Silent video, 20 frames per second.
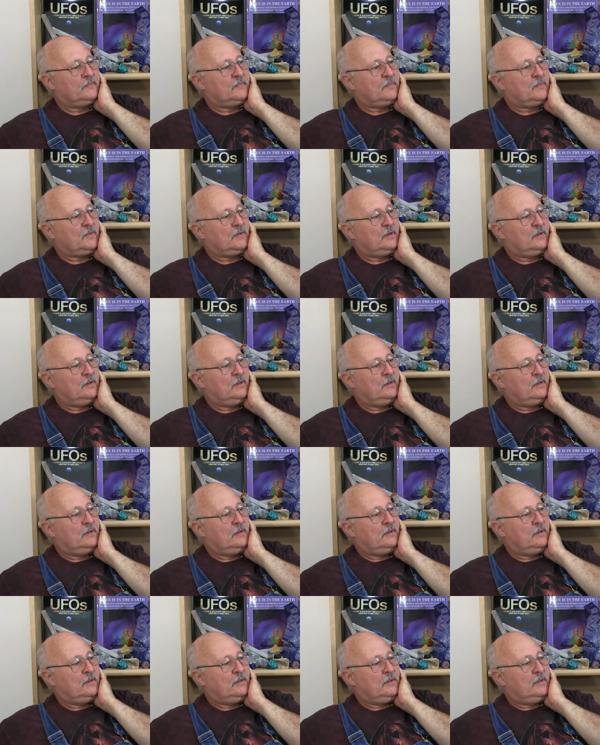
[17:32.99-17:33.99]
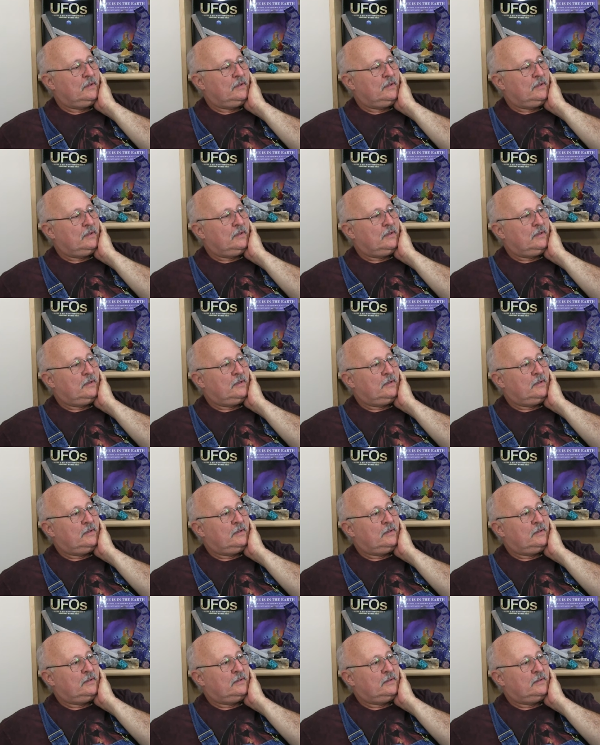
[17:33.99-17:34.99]

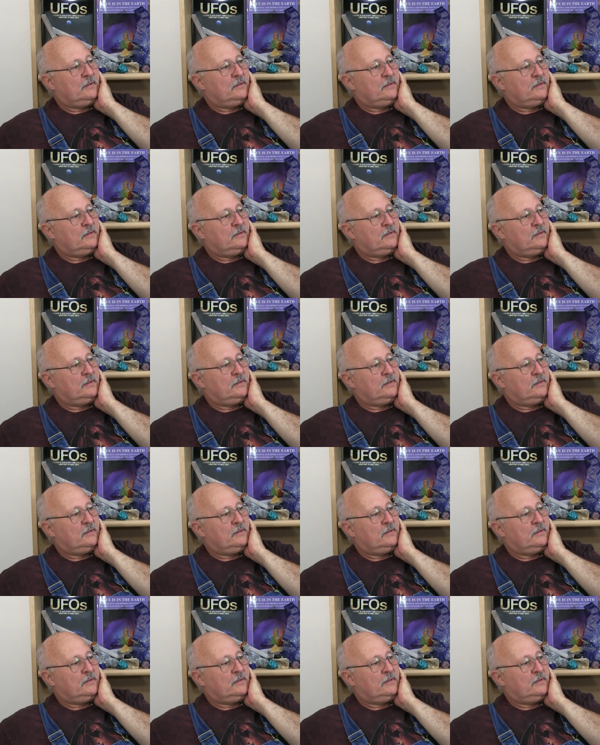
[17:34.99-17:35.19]
[no speech]